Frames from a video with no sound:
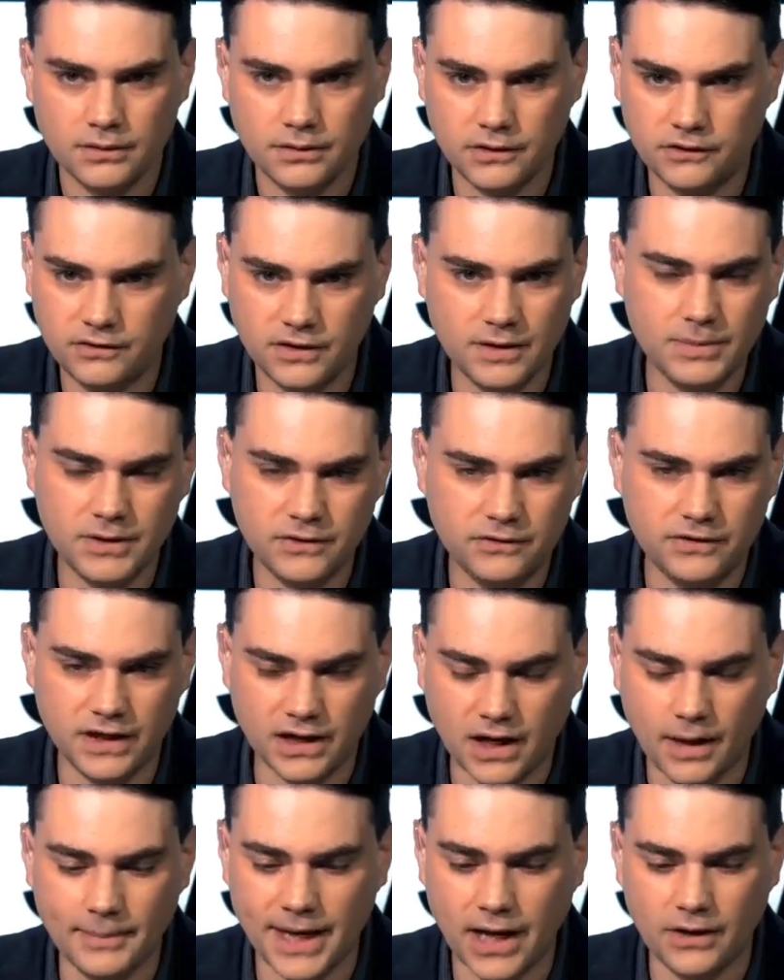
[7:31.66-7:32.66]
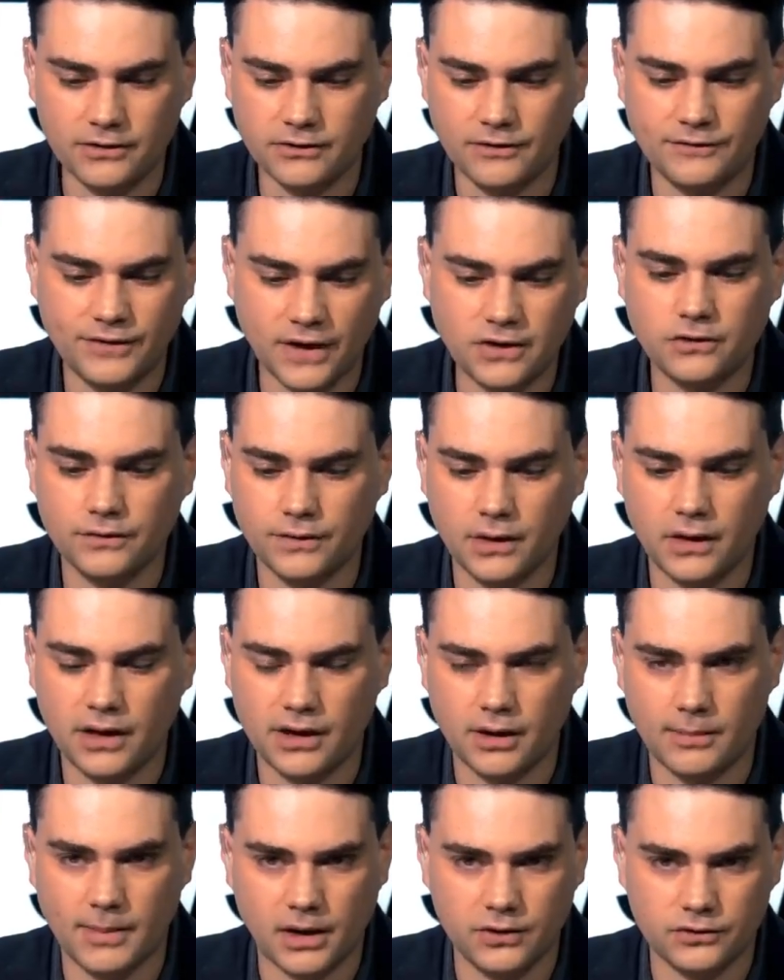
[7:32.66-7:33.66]
The CBC coming out in defense of
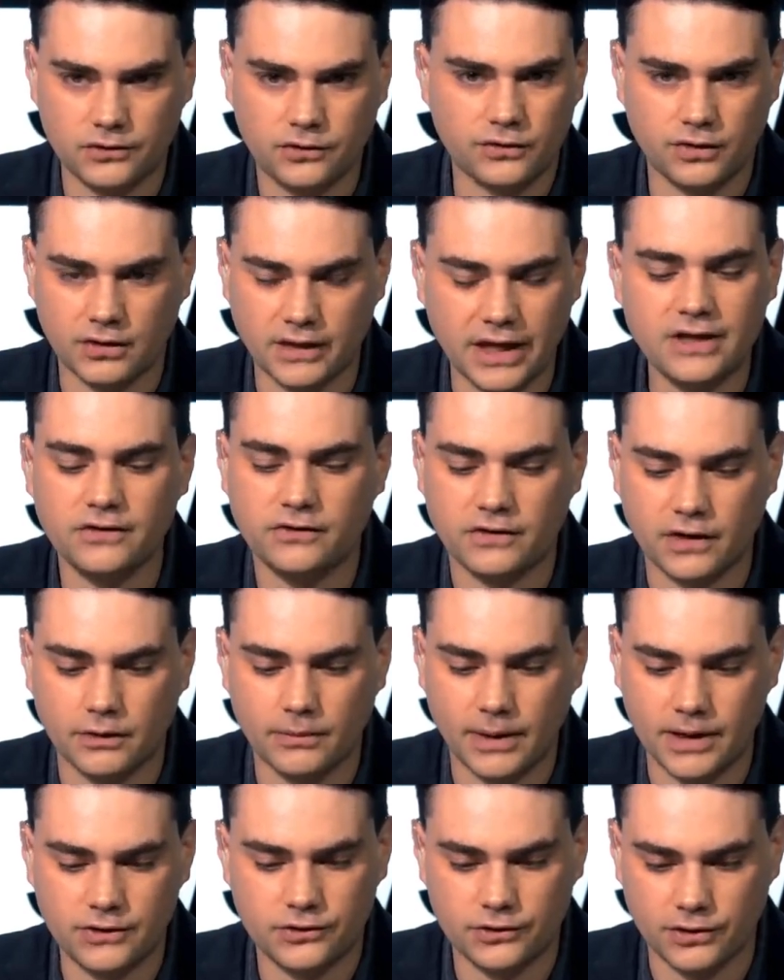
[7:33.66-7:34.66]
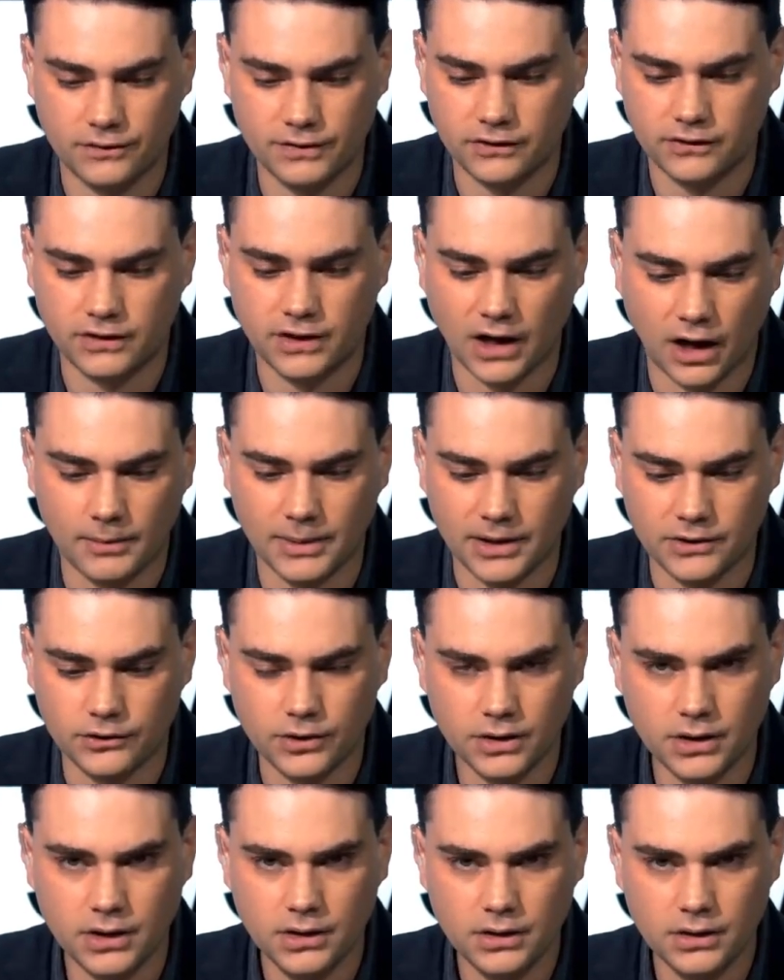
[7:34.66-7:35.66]
Ilhan Omar is just the latest iteration of this
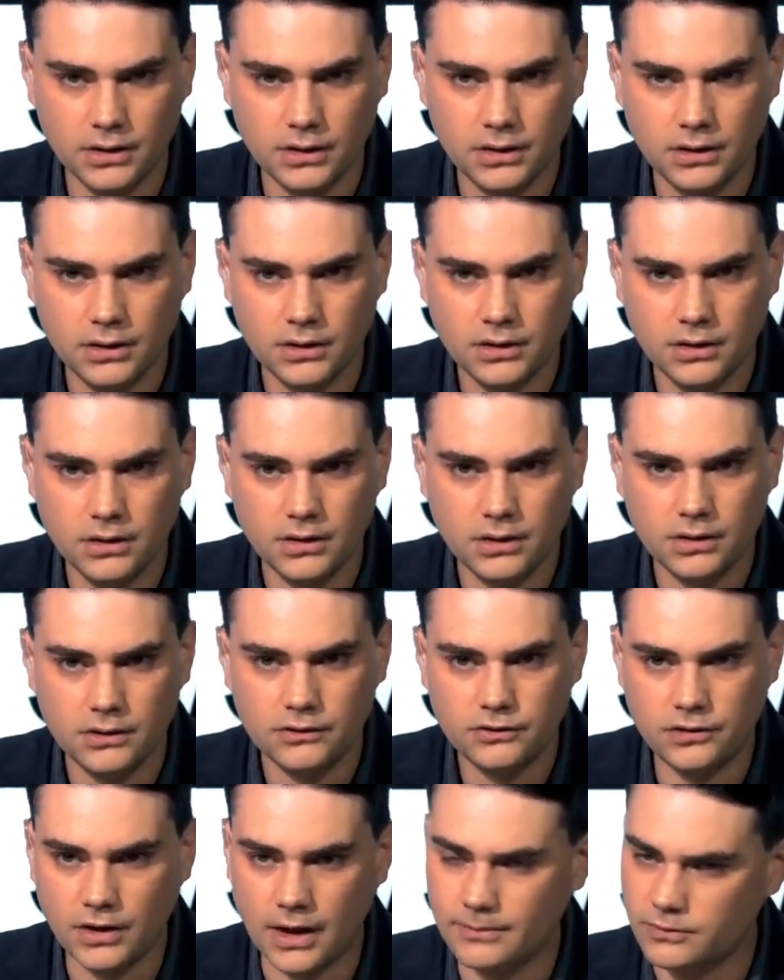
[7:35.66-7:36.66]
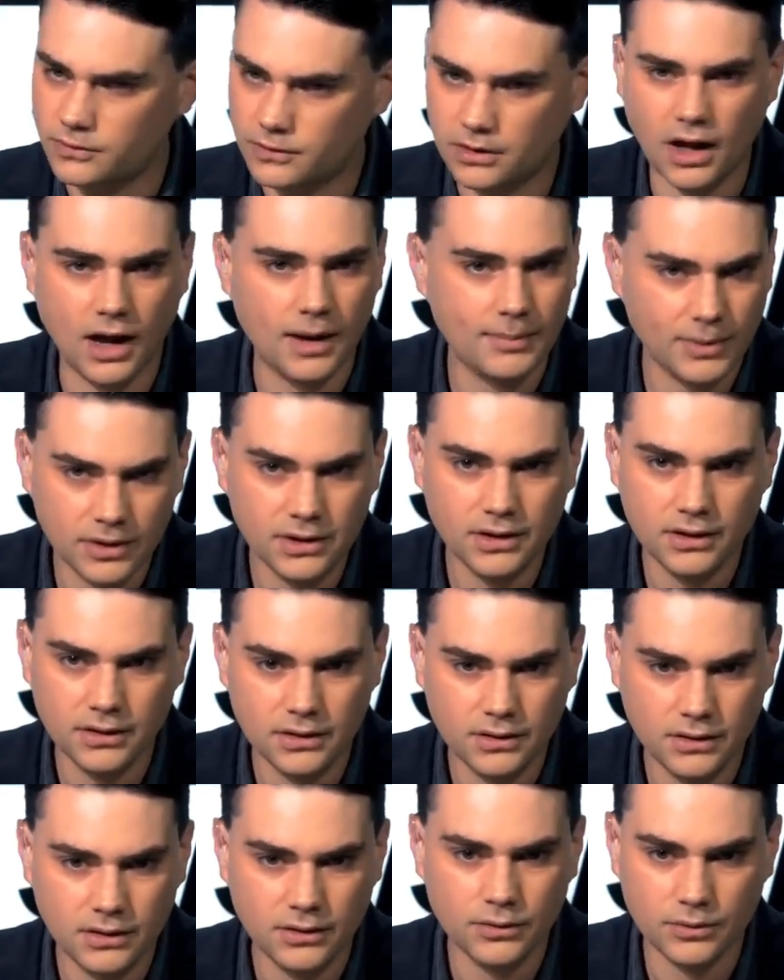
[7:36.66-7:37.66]
garbage. James Clyburn,
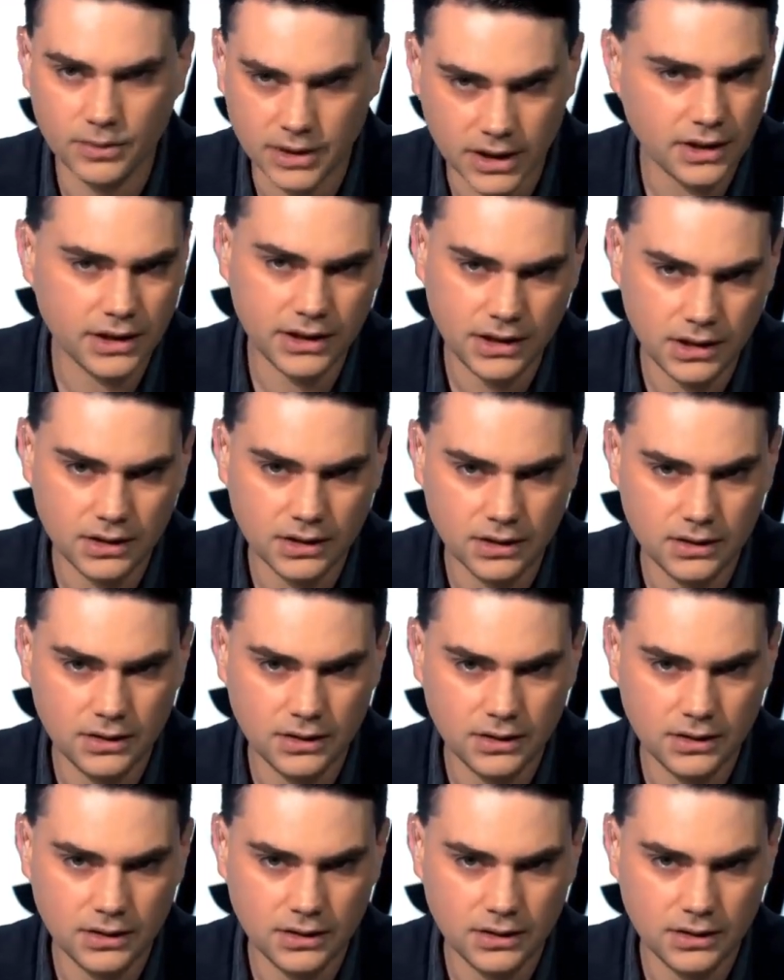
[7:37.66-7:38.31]
really?